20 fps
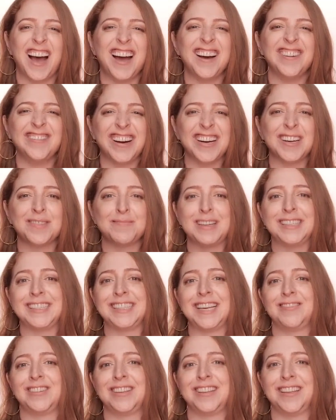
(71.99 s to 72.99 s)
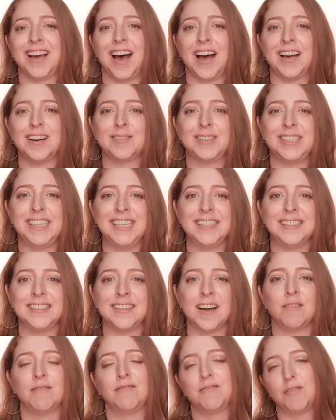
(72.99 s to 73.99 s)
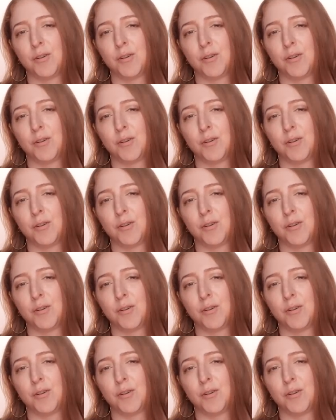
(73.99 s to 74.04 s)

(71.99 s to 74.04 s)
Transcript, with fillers: I recommend saving the IoT stuff